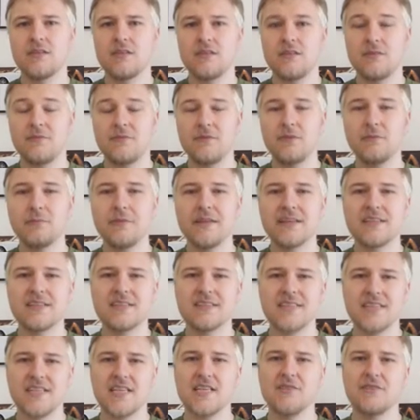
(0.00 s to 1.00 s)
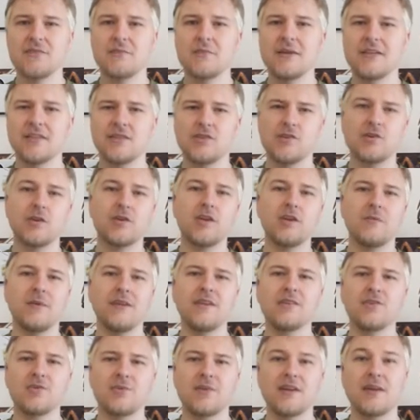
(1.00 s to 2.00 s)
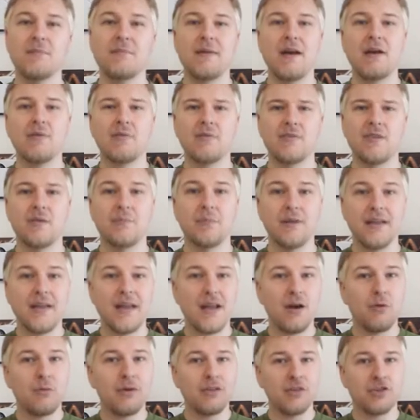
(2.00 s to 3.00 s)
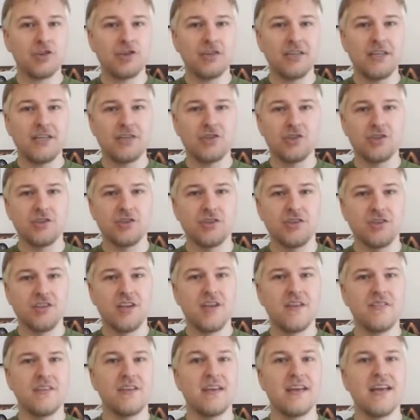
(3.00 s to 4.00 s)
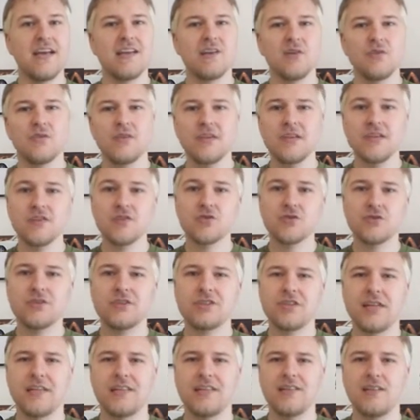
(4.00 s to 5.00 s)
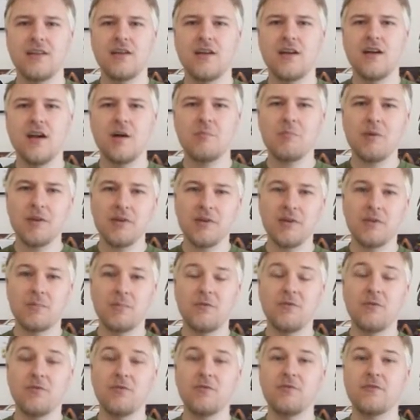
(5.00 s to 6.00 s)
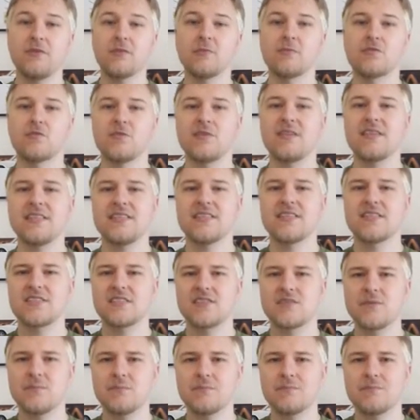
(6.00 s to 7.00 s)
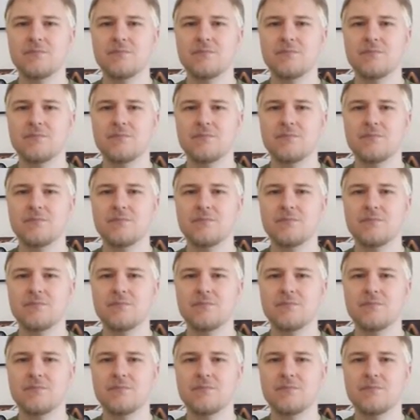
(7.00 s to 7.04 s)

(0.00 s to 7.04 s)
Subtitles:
The filmmakers even made a documentary about the Blair Witch legend that aired on the History Channel a month before the film's released.